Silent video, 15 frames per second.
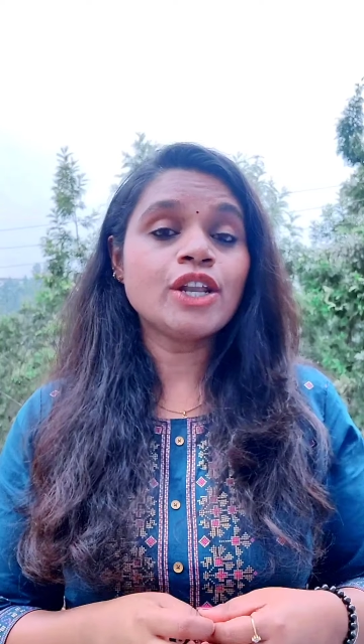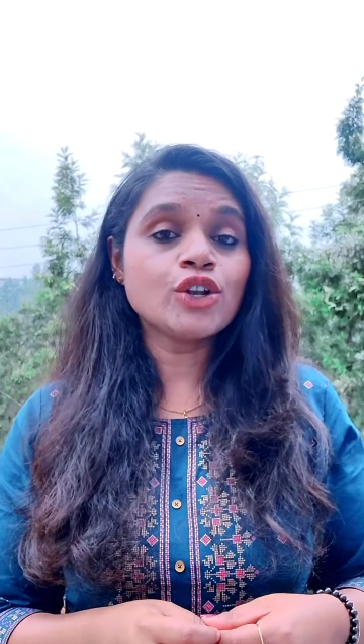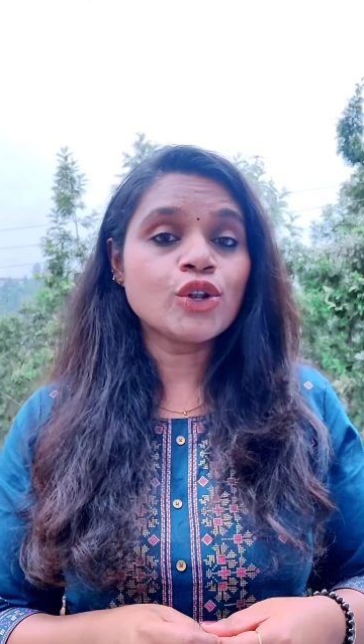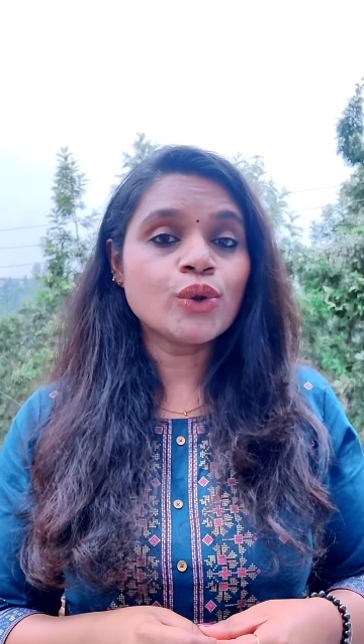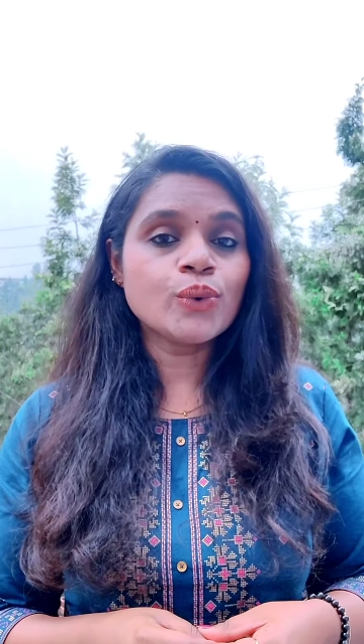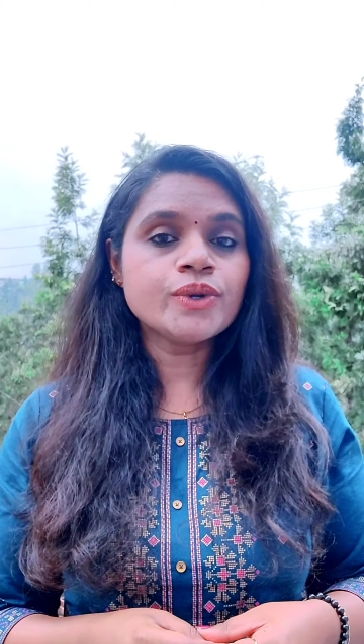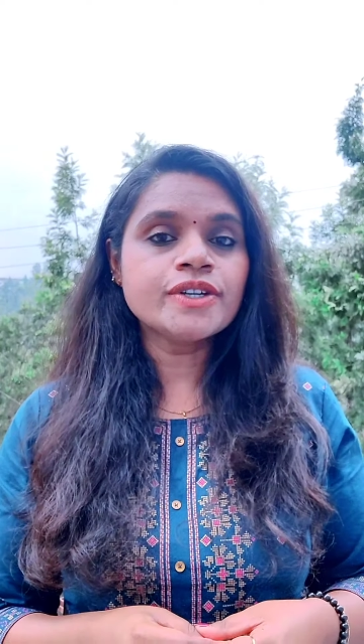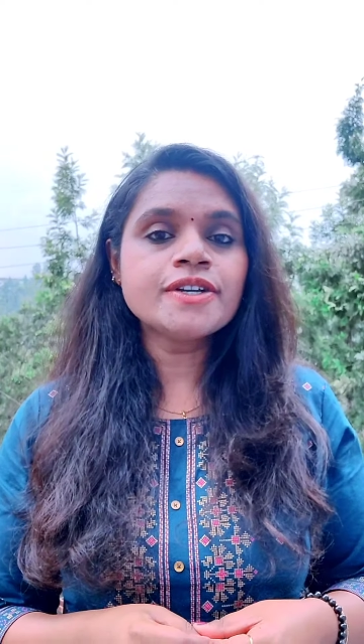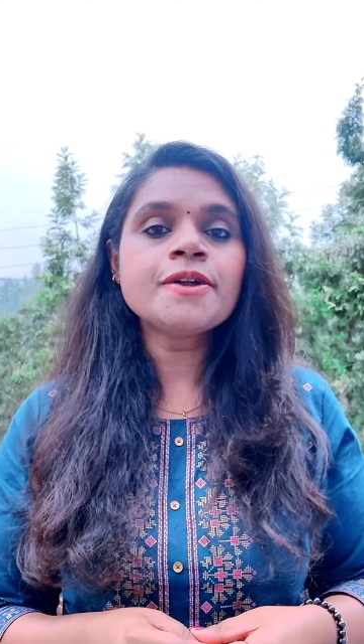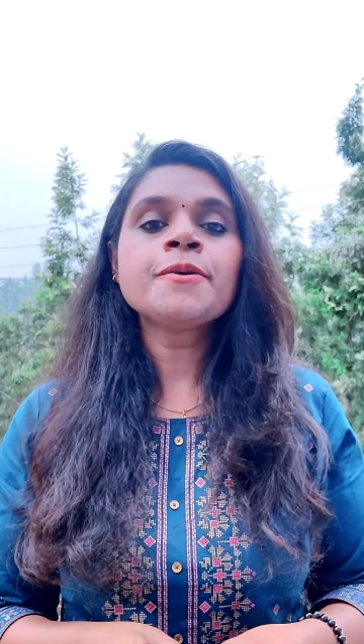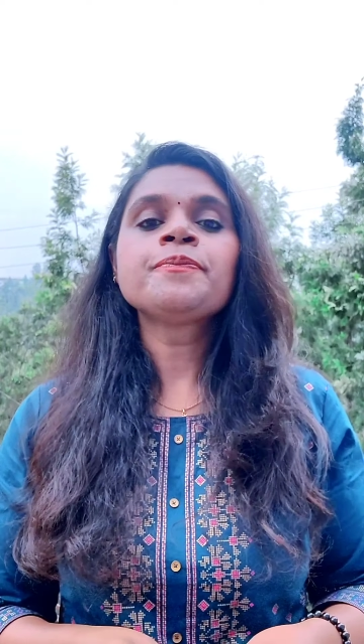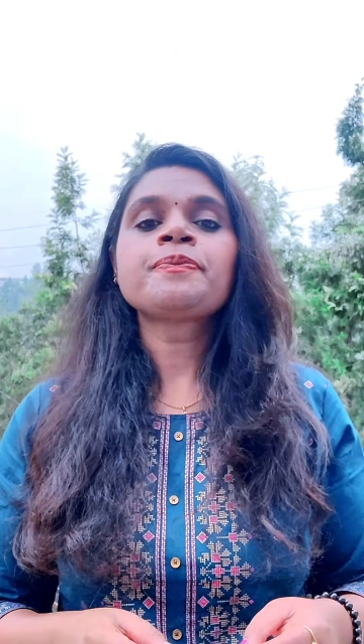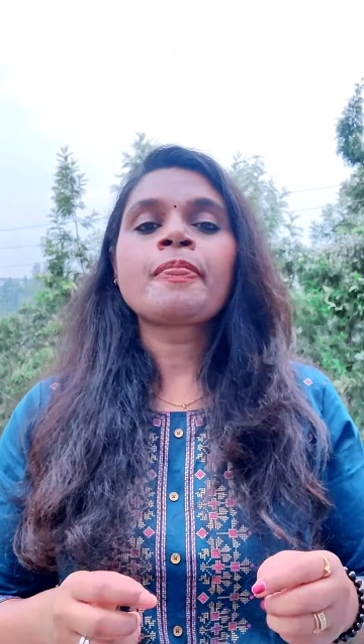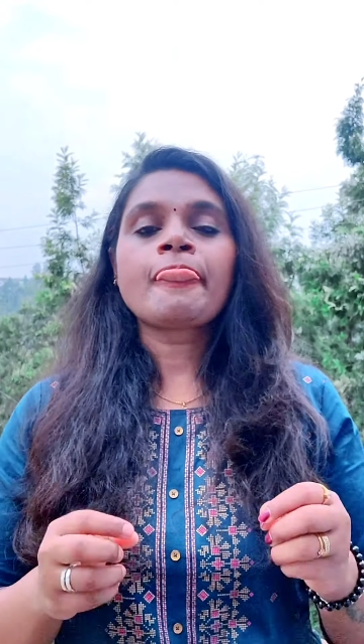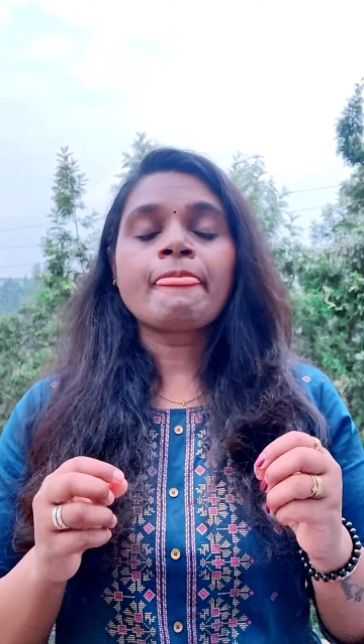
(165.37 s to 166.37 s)
be included,
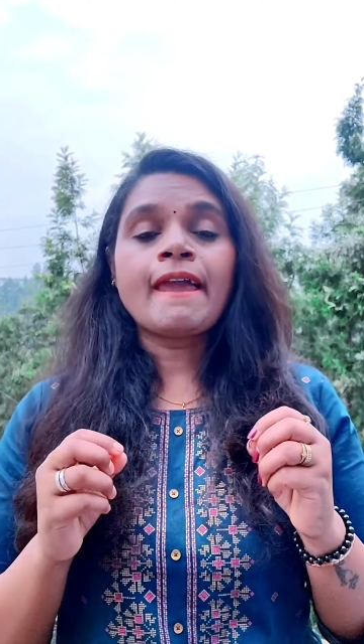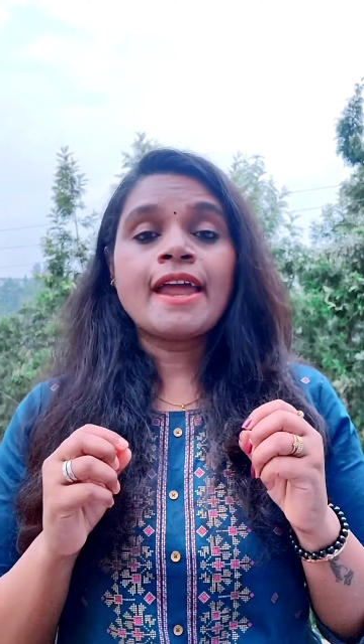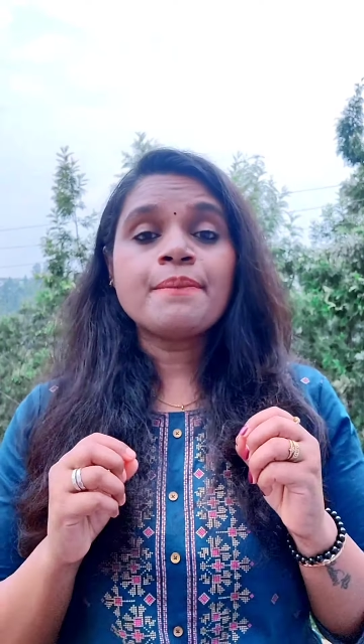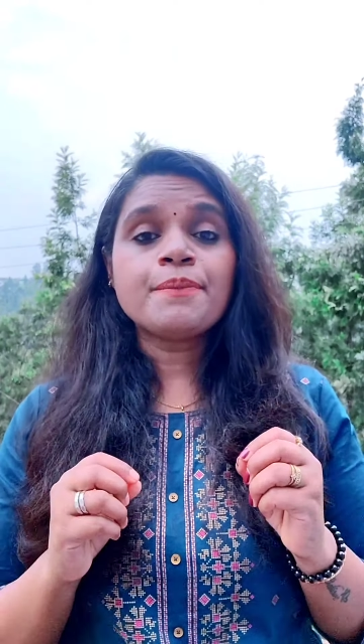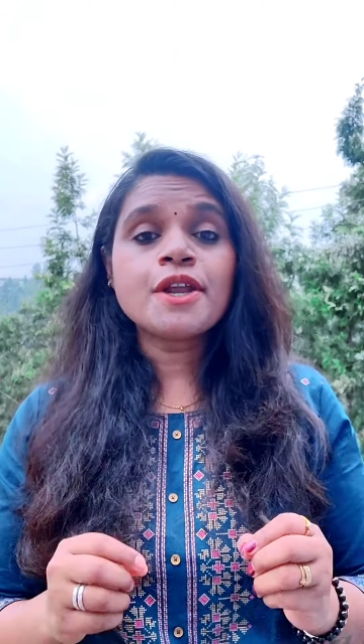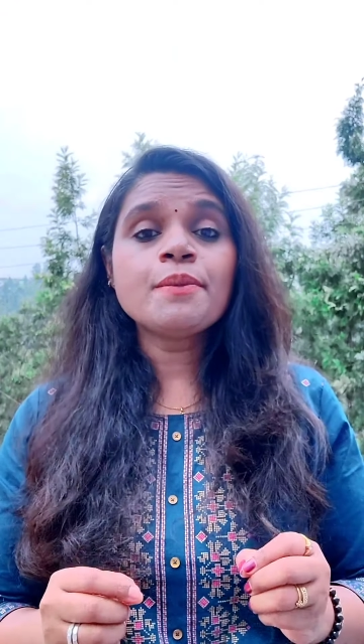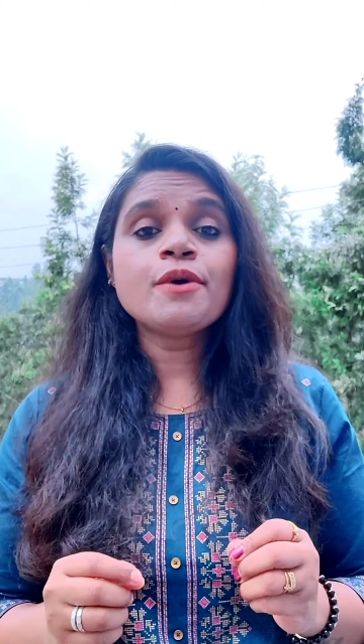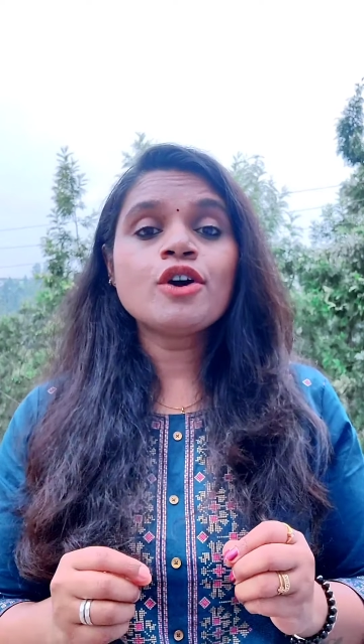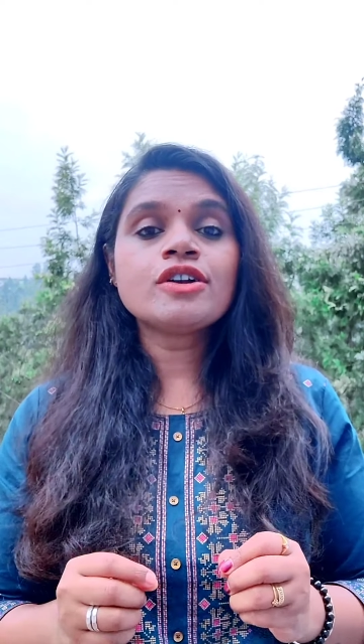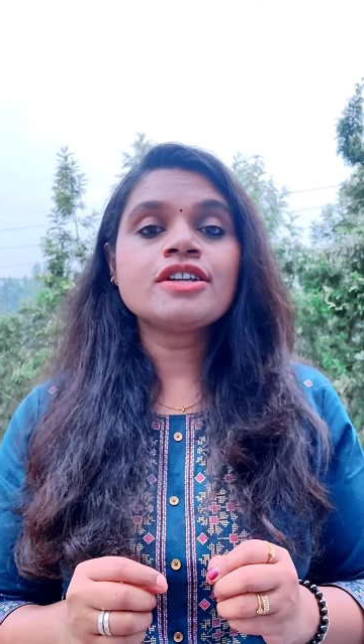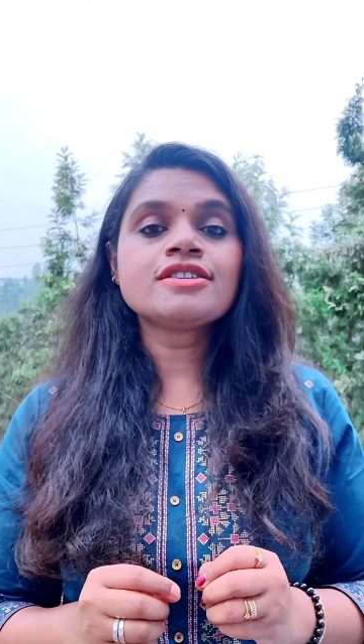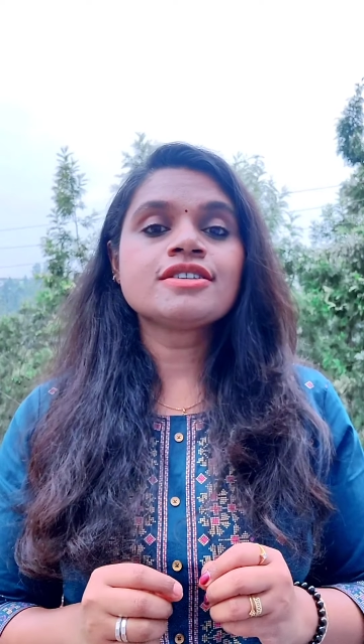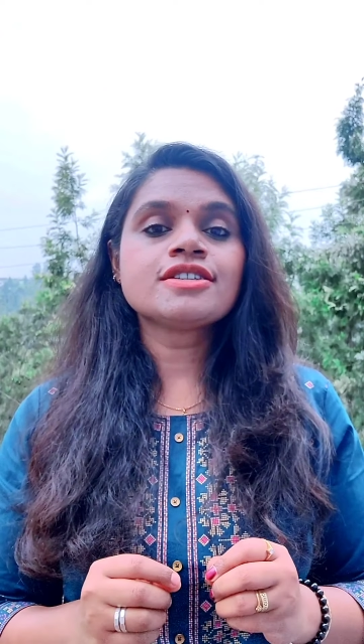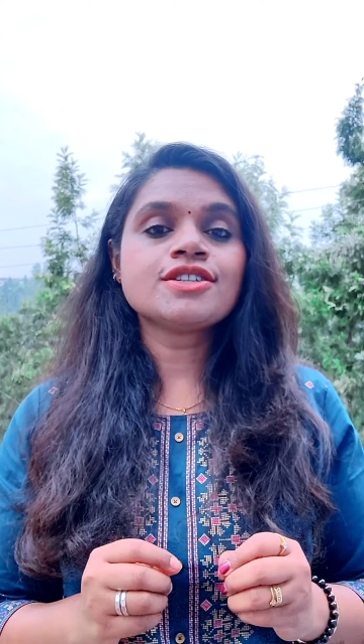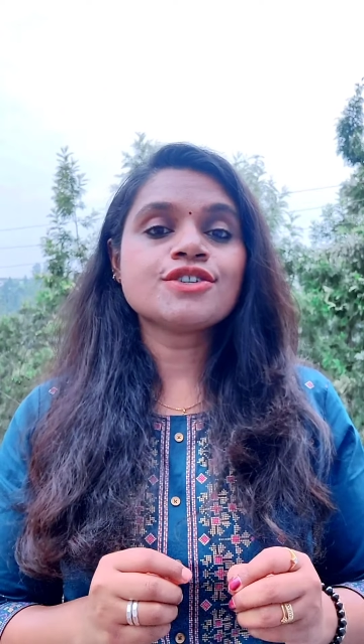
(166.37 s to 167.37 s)
and
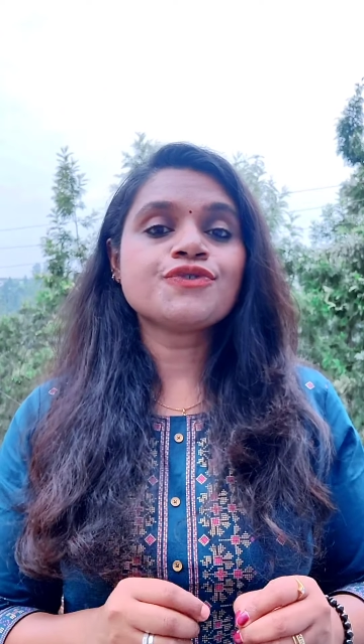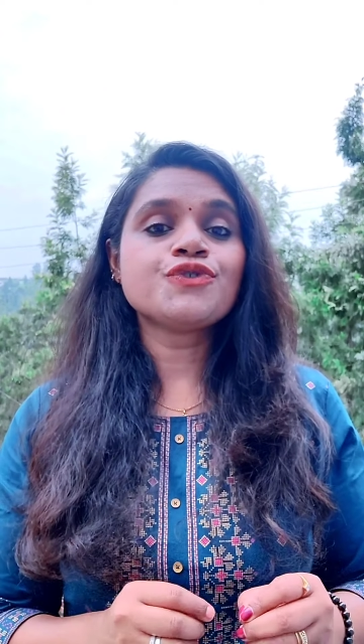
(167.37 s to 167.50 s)
prebiotics such